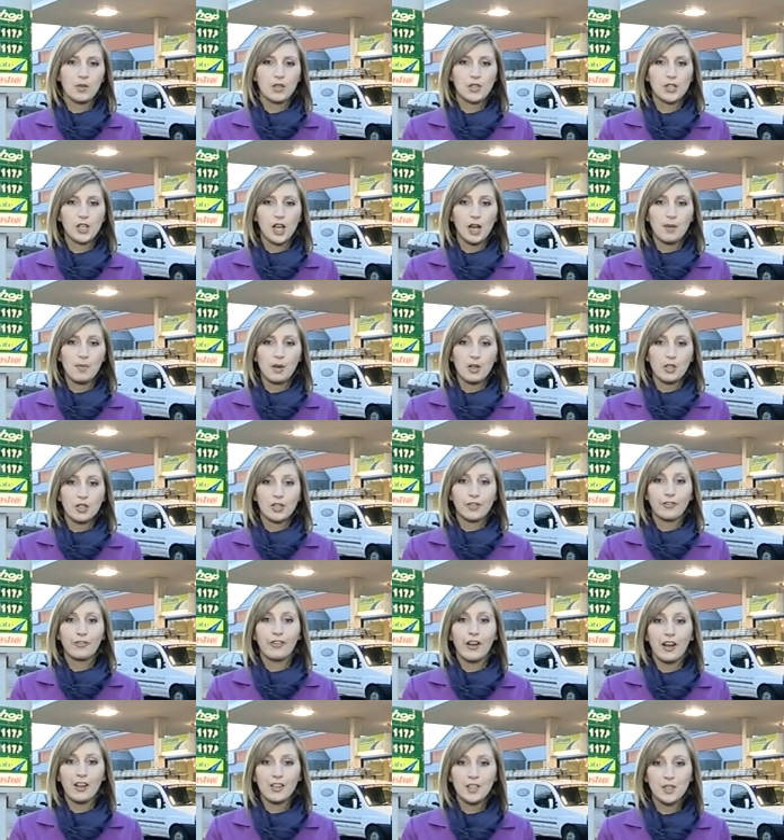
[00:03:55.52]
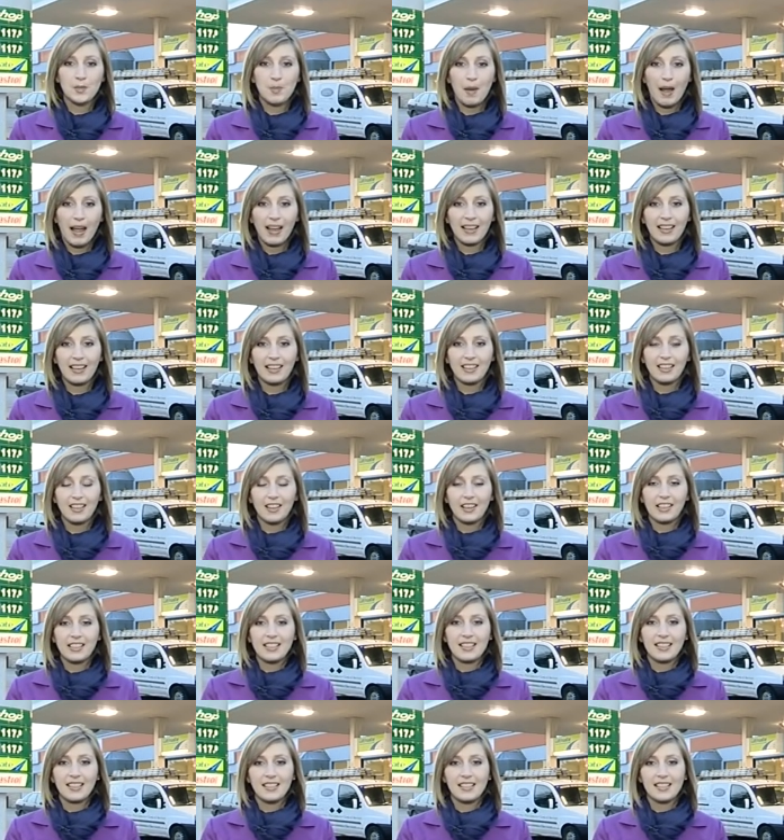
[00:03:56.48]
there was so much fuss back in
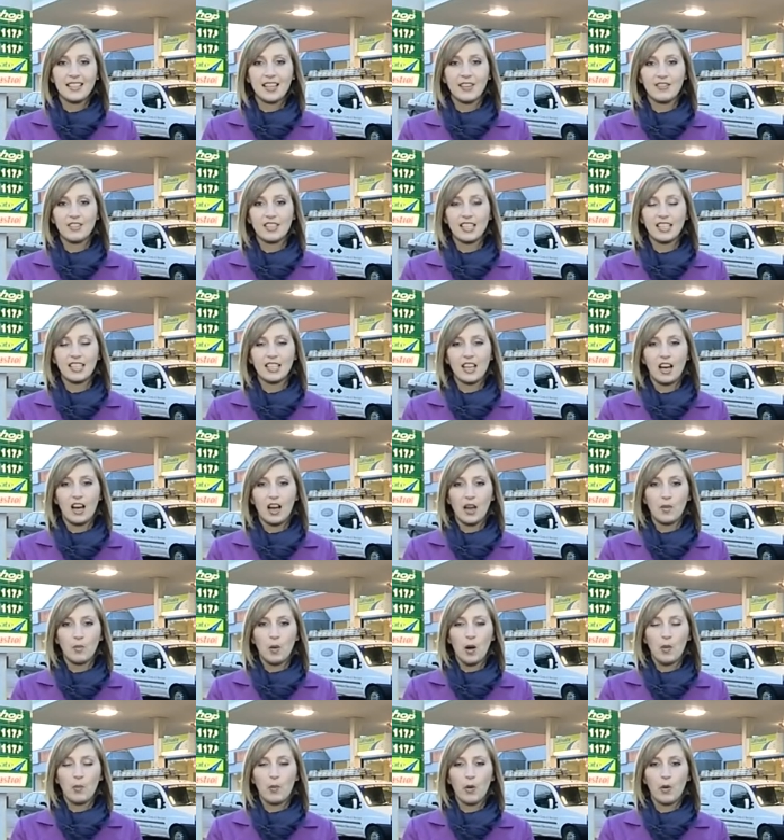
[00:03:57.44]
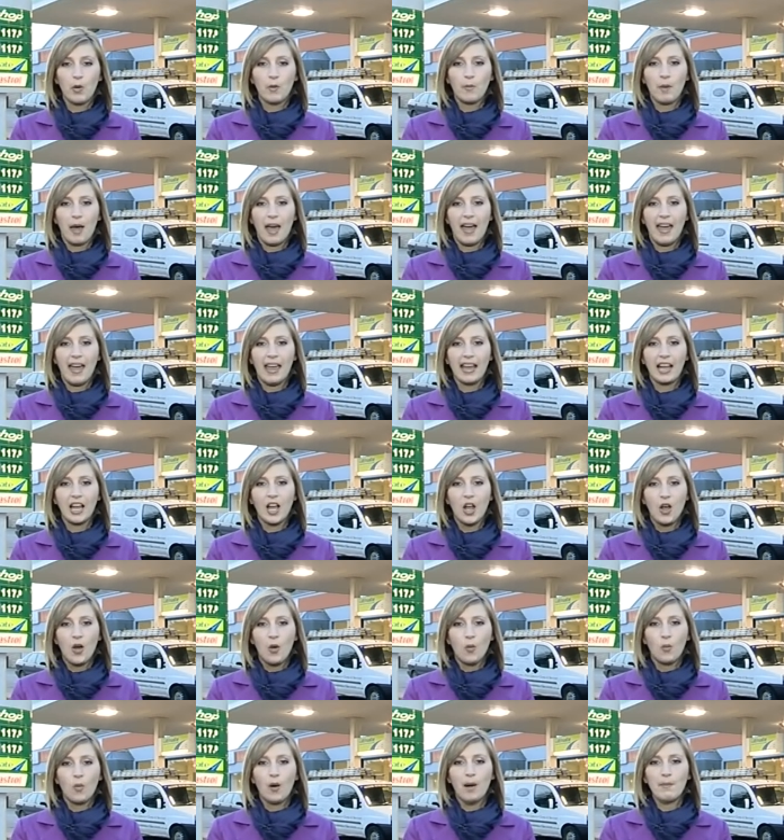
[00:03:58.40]
1979 when we were paying
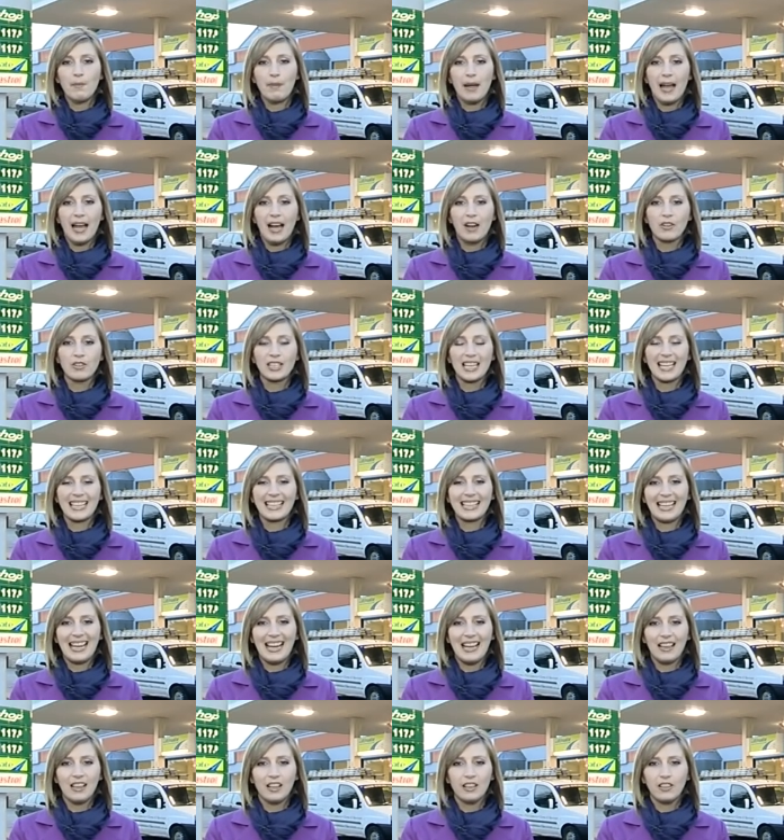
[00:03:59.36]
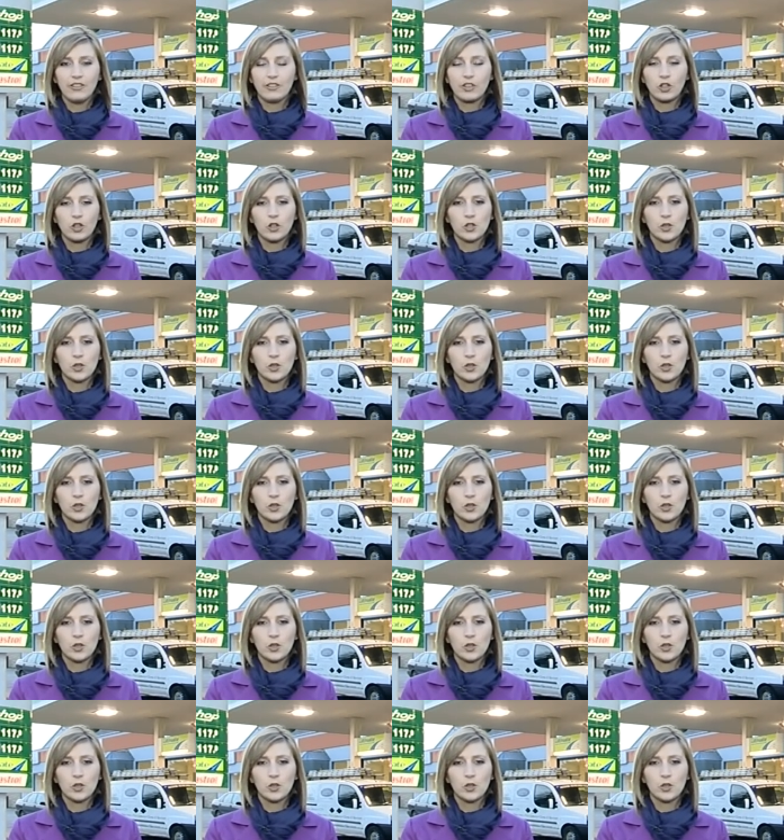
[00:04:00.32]
£1 a gallon. Of